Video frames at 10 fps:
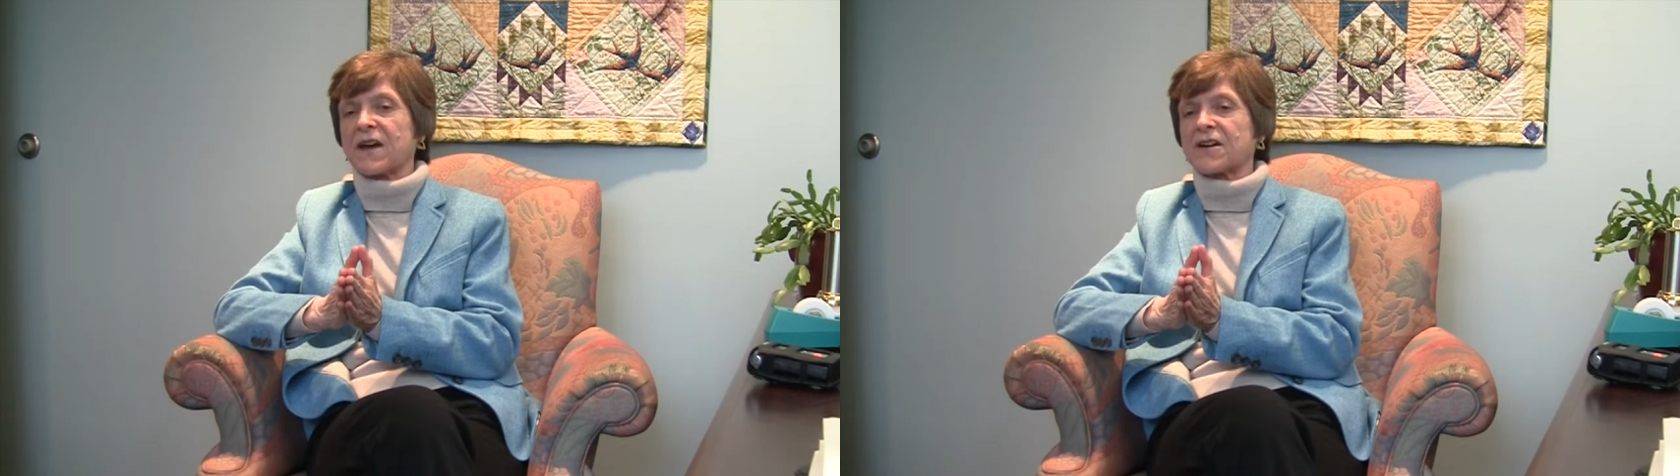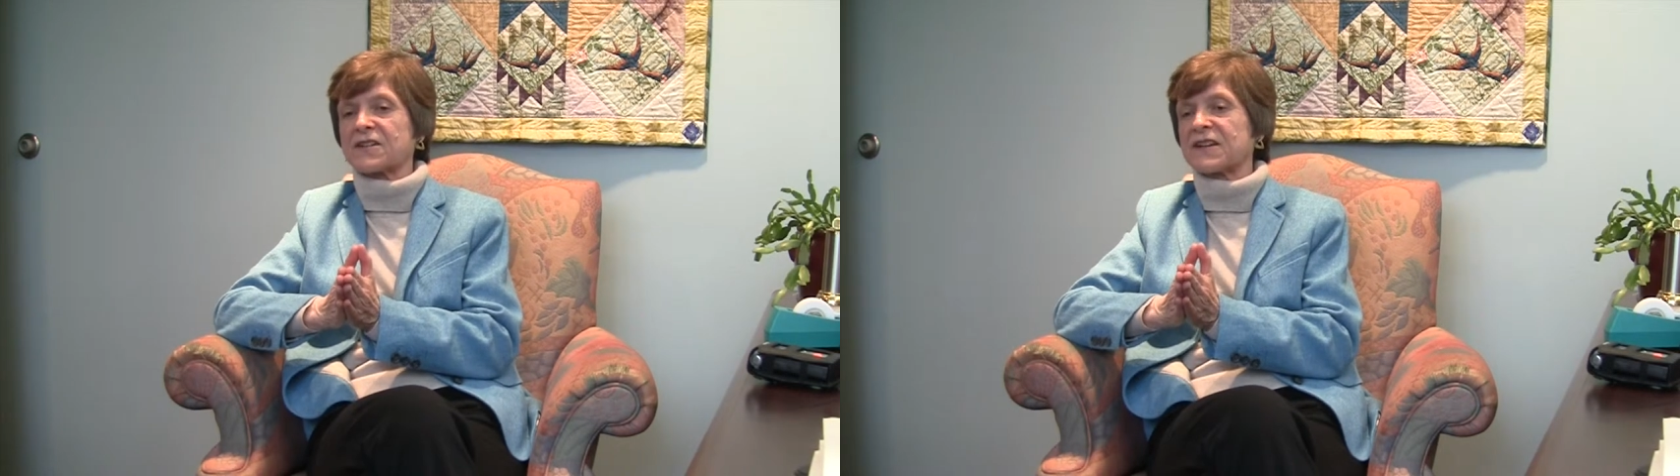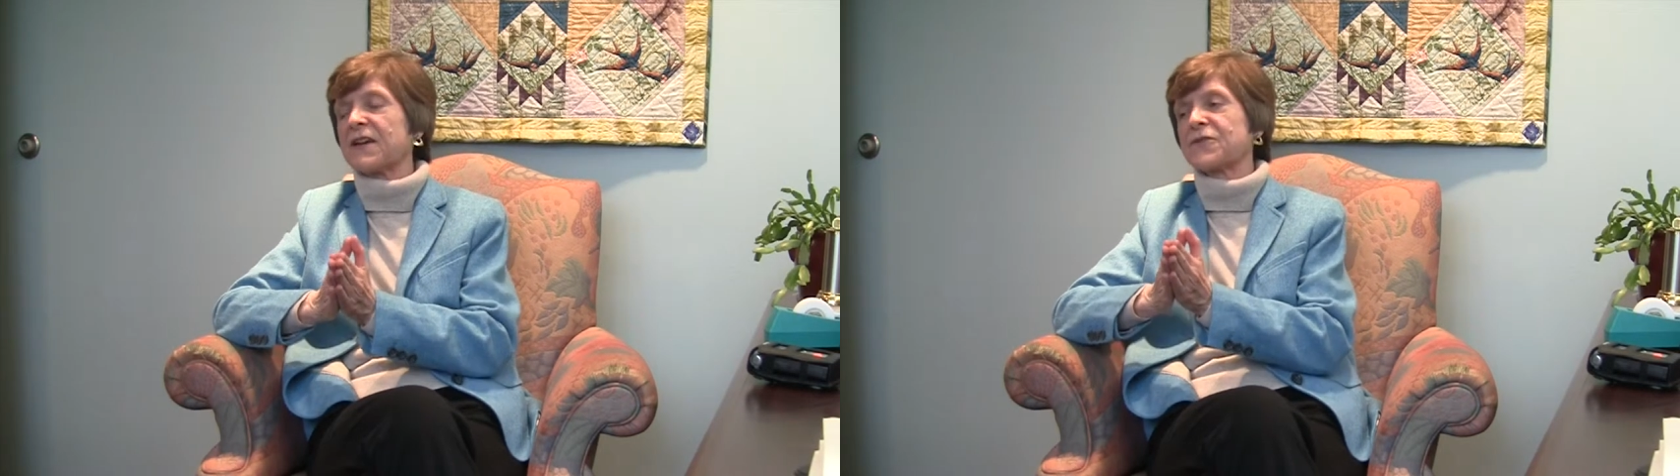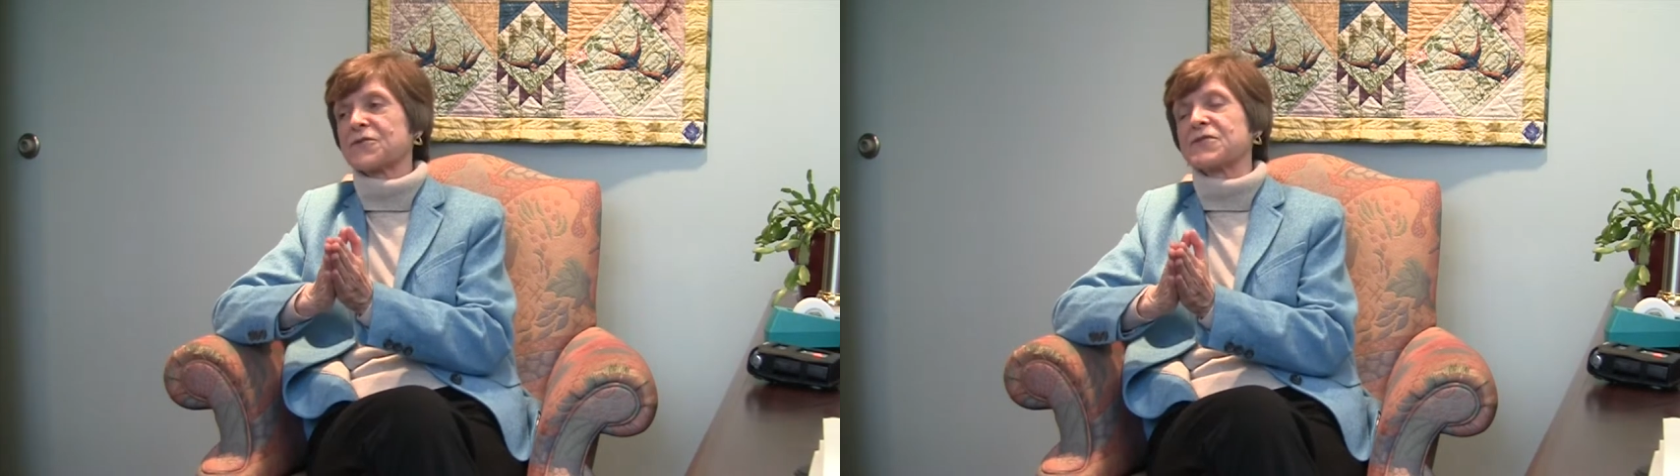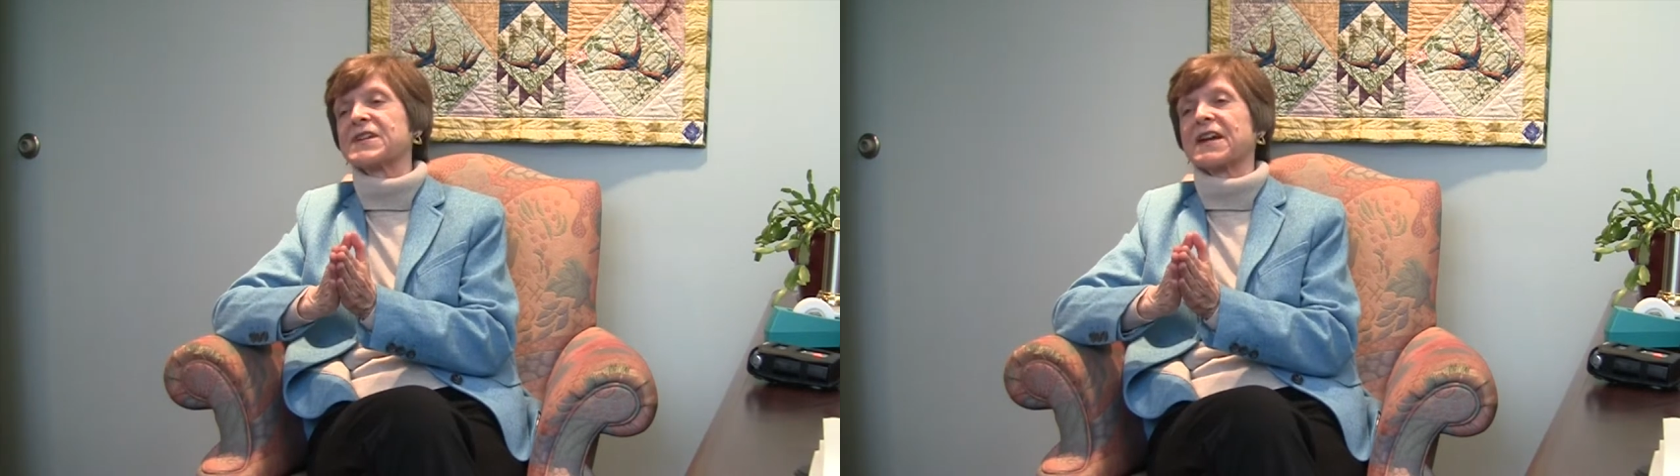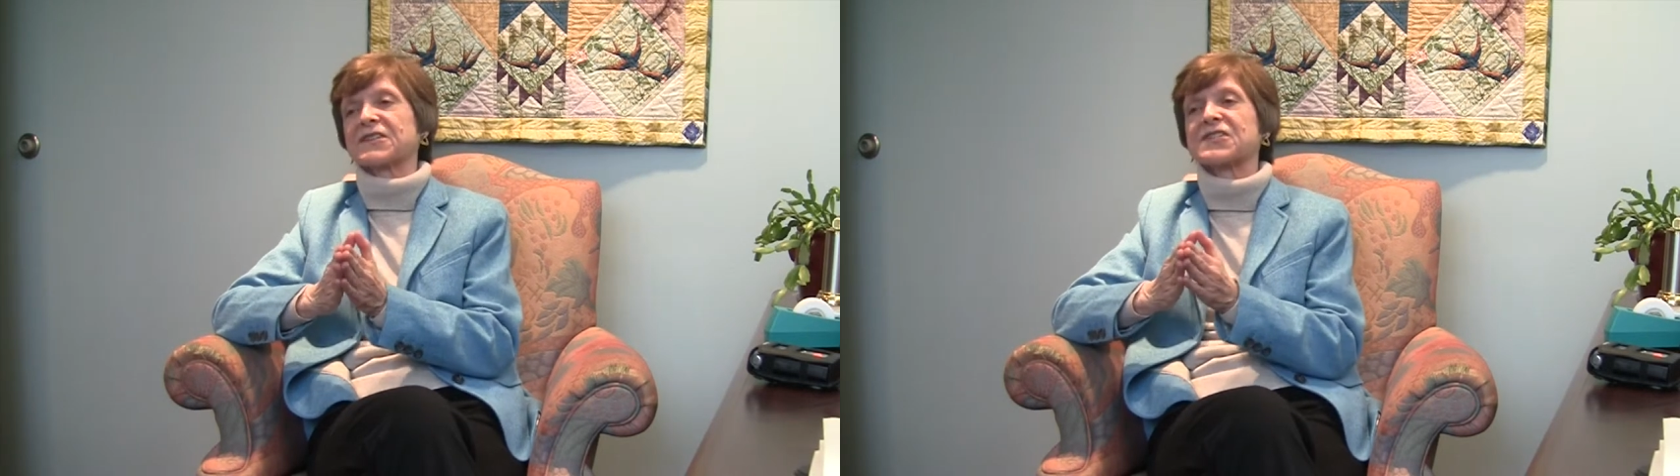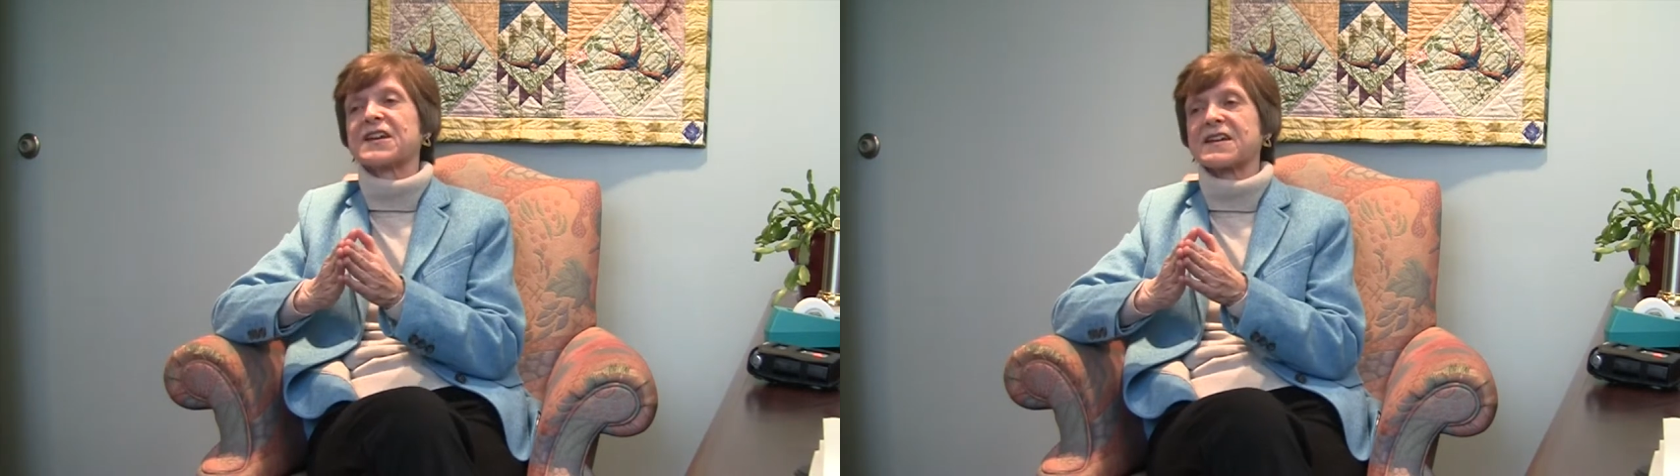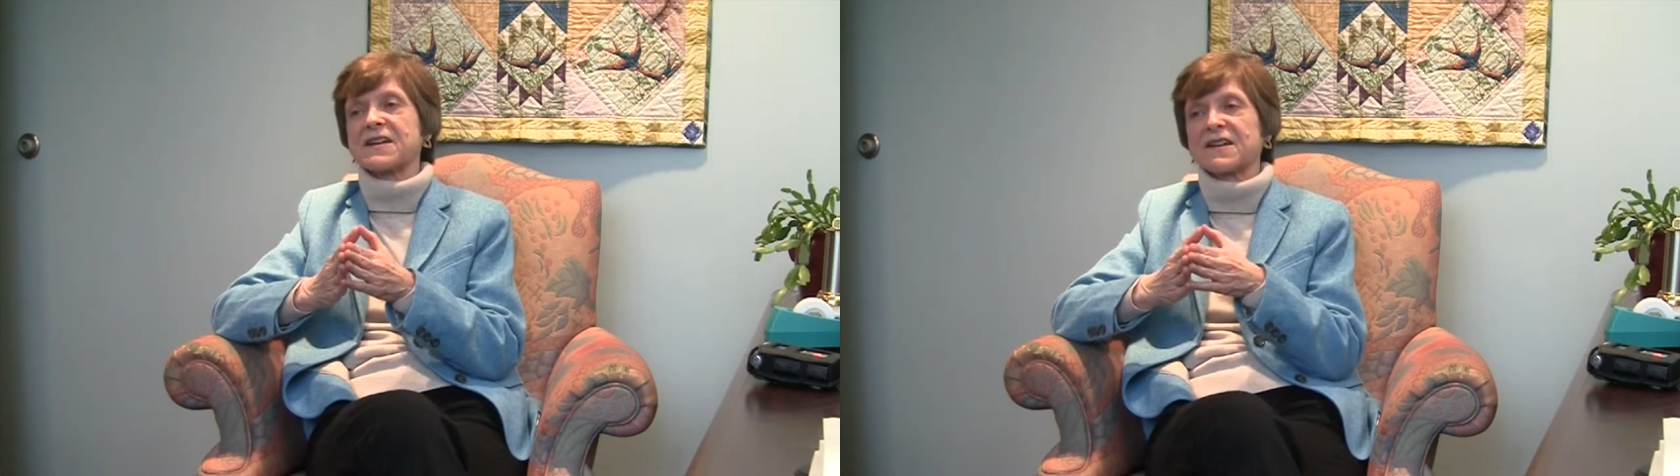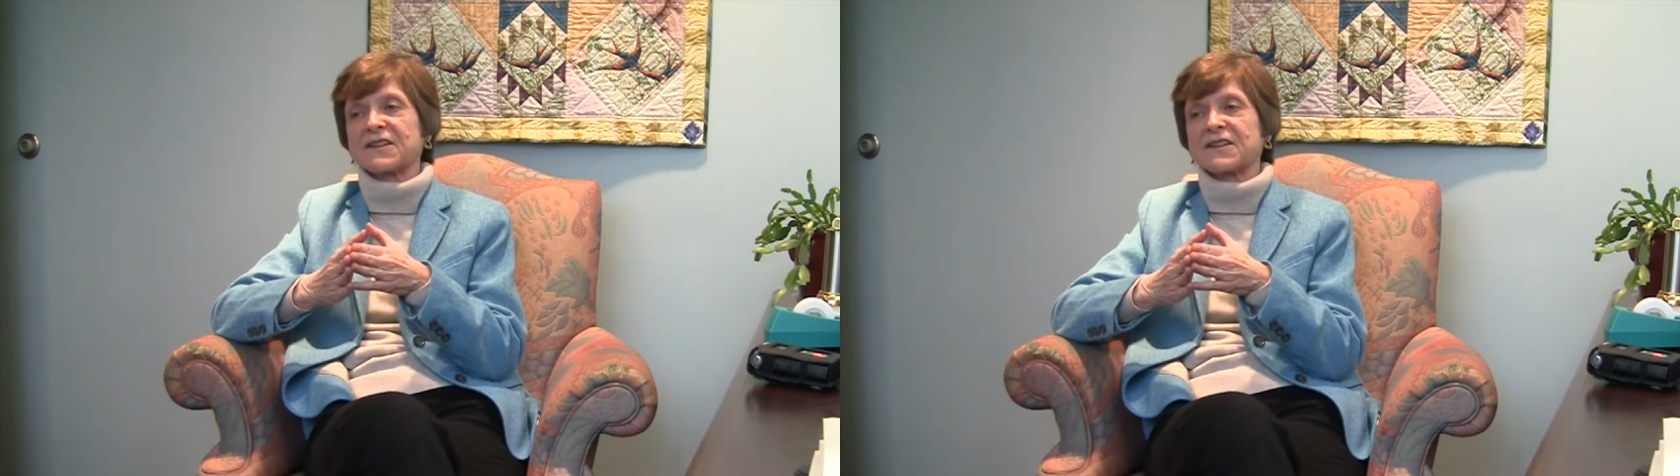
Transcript: uh, get through the next day